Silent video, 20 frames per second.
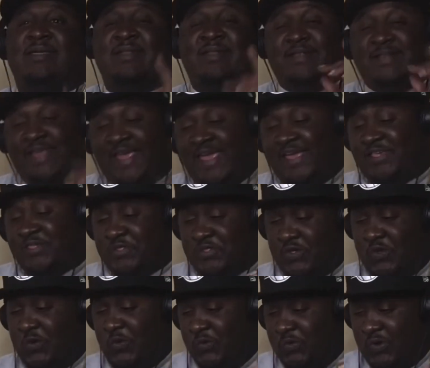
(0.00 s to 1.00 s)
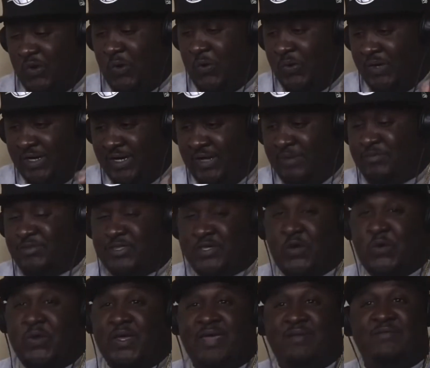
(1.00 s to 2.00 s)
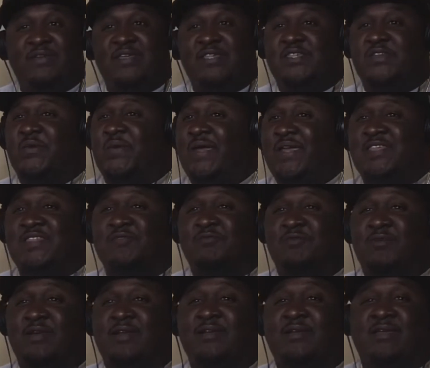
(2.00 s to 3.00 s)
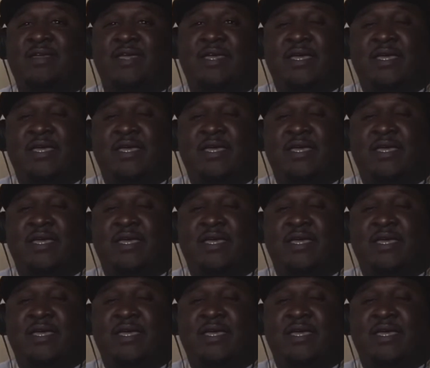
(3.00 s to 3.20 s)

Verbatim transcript: That song go up so heavy it's crazy, bruh.